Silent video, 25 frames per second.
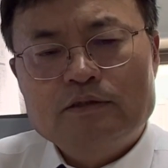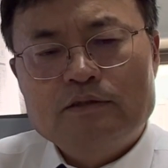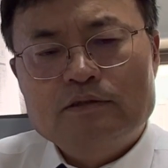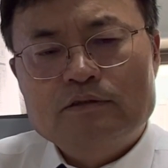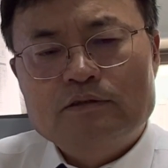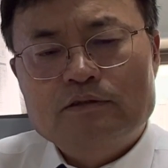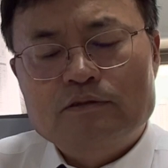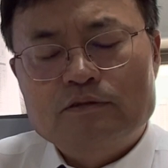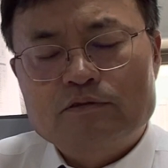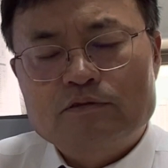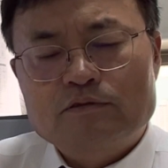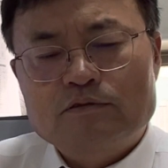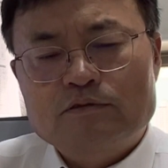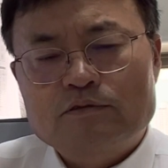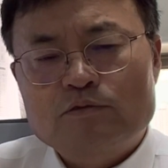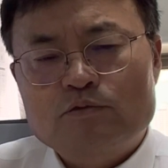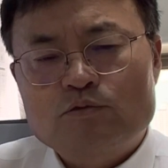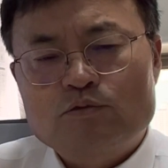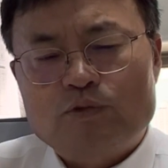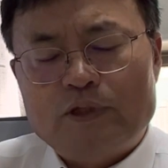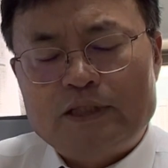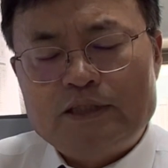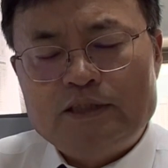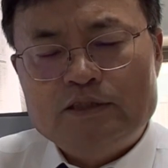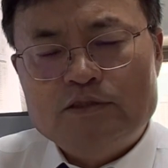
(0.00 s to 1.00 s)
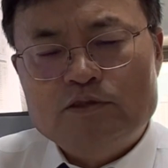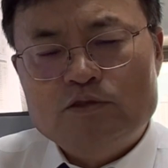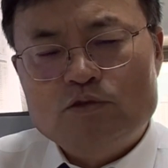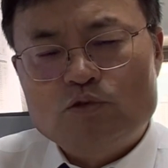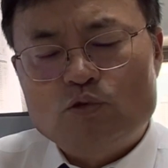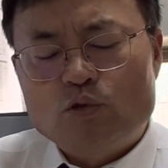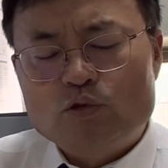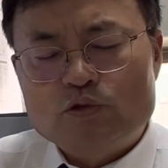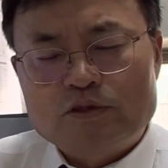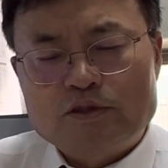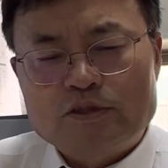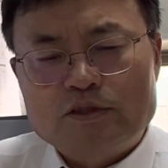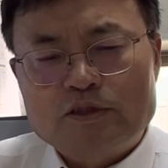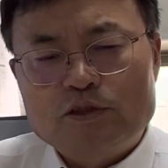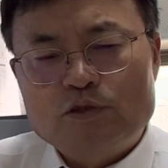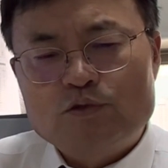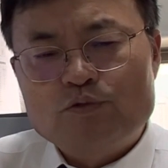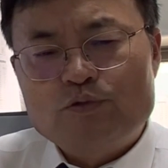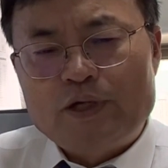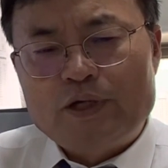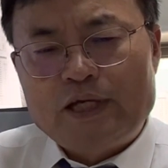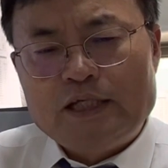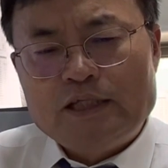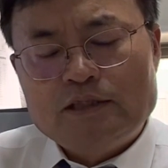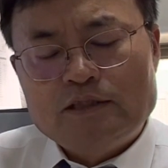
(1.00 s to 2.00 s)
So what is ordinary
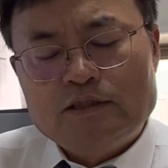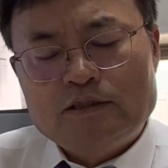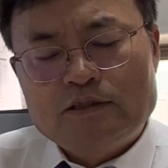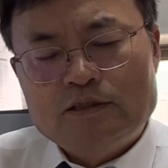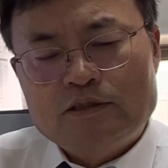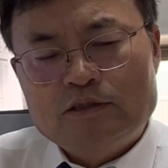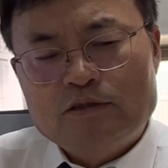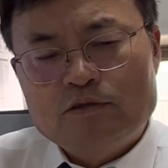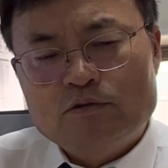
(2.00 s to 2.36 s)
wage?